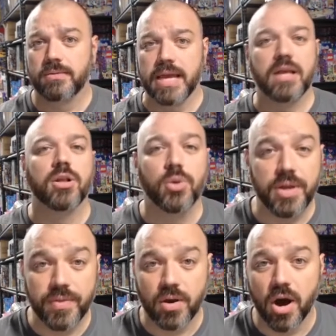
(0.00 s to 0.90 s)

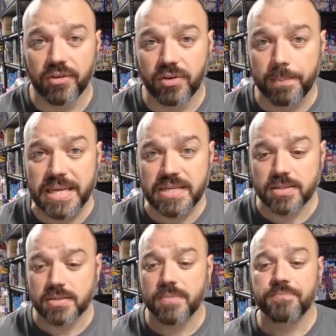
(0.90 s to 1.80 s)
including the cost of
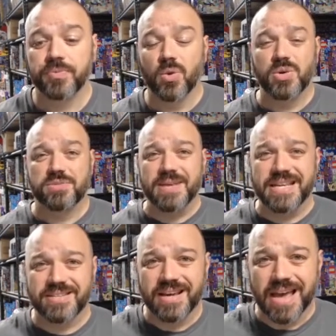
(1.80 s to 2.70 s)
pieces, which
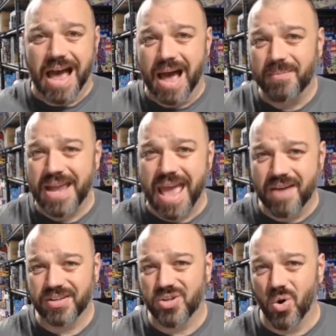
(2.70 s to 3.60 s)
means I'm going to
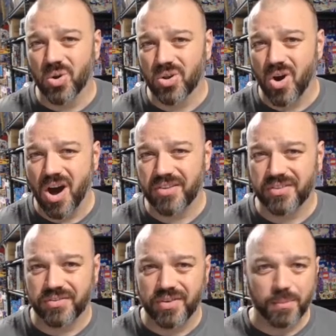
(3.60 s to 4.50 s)
have a total
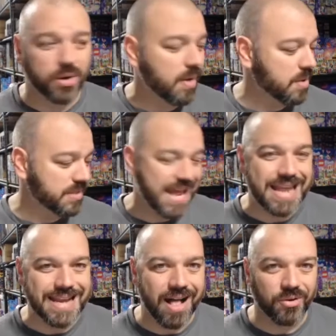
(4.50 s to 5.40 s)
cost of somewhere around
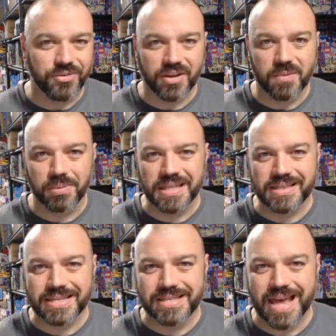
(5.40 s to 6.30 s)
$10 to
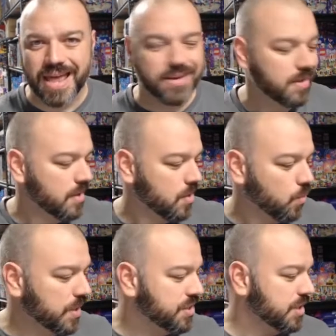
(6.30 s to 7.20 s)
complete this set,
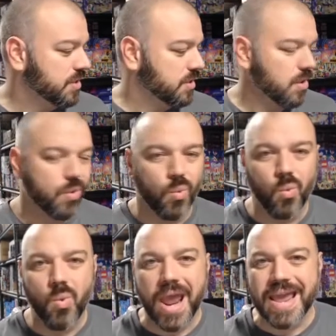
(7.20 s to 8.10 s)
which is
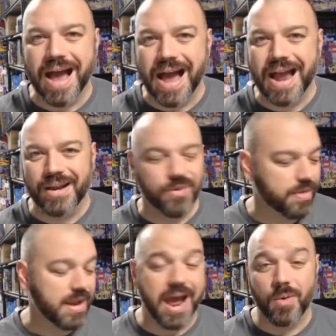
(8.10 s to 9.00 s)
way higher
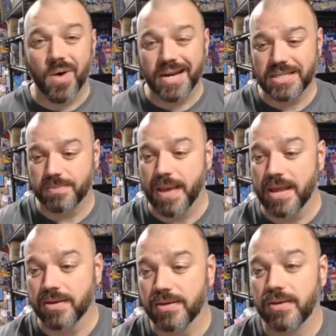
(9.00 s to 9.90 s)
than I want to
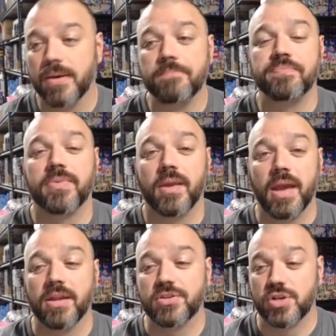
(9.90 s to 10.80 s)
spend.
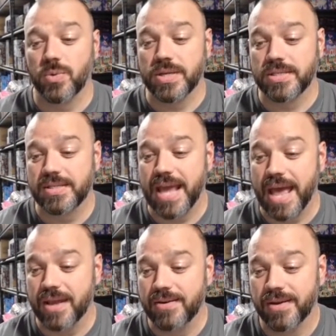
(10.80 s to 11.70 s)
And so
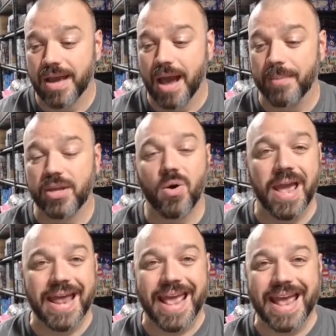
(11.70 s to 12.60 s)
instead, I'm going to go
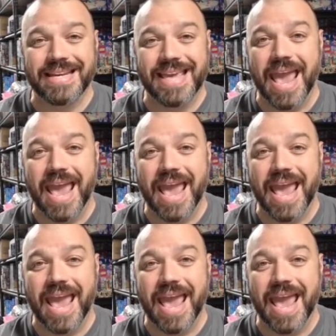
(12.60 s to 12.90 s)
ahead and